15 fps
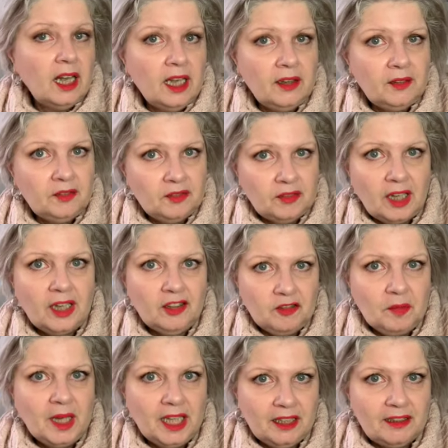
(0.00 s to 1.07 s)
I've
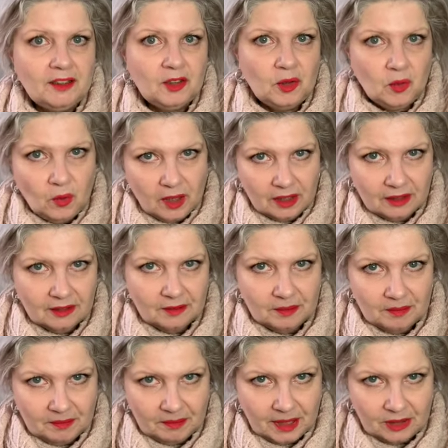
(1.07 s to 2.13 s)
made one
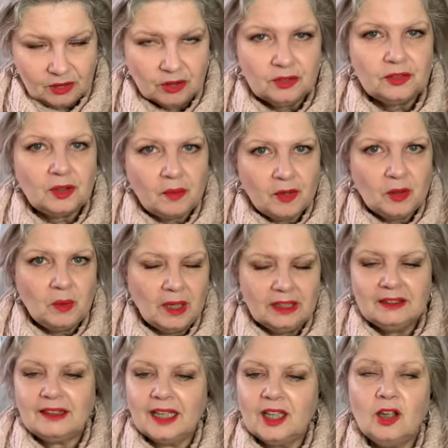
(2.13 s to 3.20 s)
pattern from the
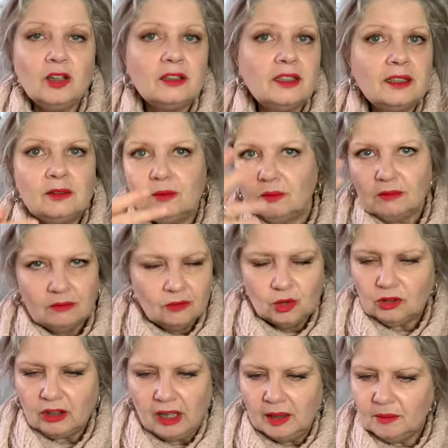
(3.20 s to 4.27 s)
ones I got at
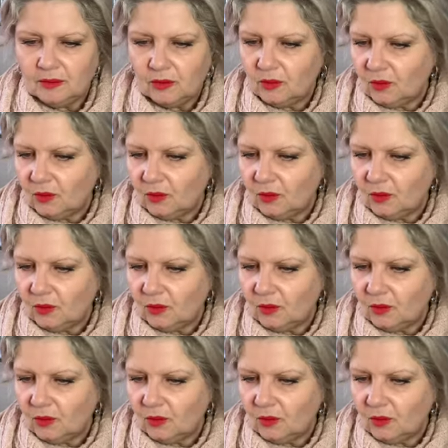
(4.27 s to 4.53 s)
the time,